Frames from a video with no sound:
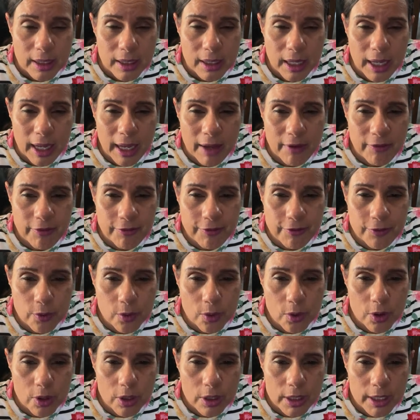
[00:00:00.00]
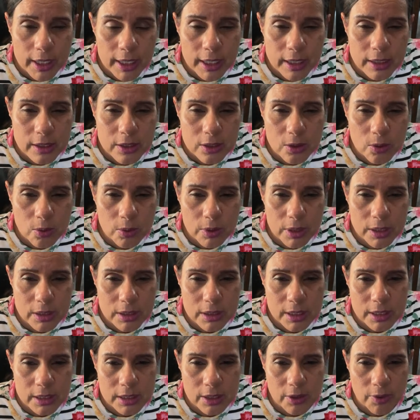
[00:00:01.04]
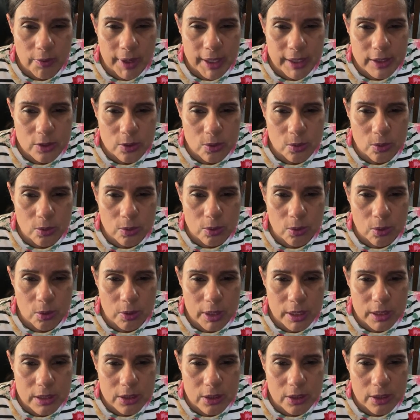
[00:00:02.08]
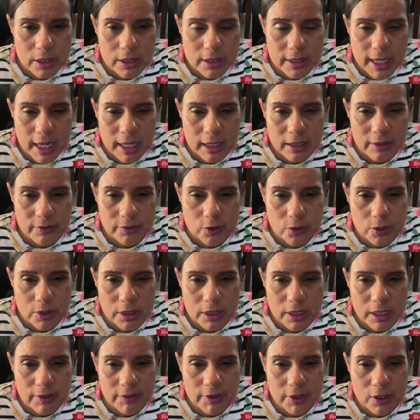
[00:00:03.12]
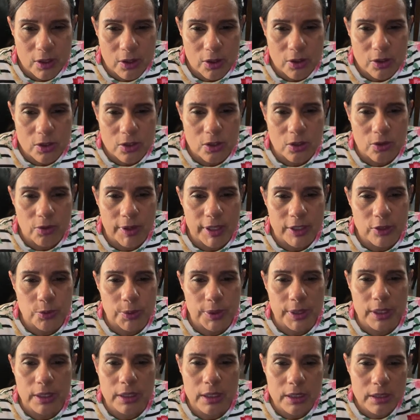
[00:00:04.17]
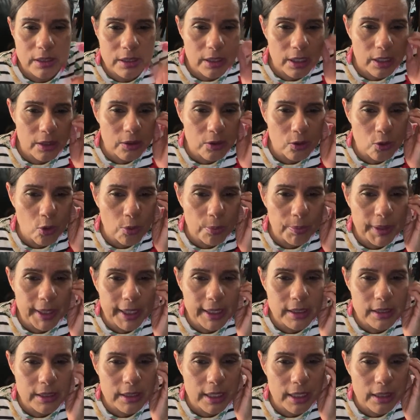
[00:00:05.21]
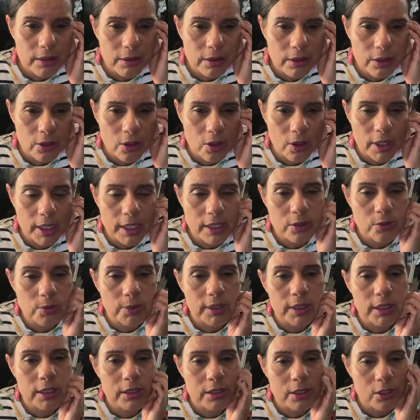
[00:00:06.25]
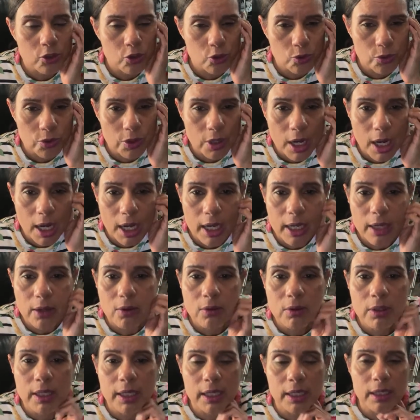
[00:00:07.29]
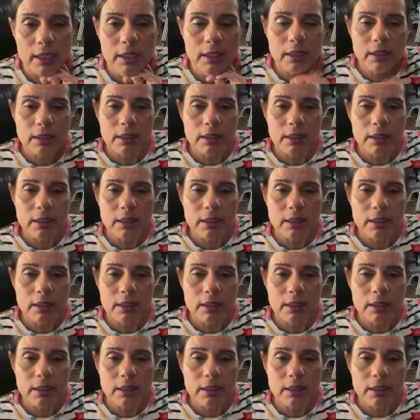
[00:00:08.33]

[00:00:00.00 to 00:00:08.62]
I have 4 kids. The oldest is in grad school. Oldest son is active duty Navy. Younger son graduated this year. No plans yet. The youngest one is in junior high. Okay.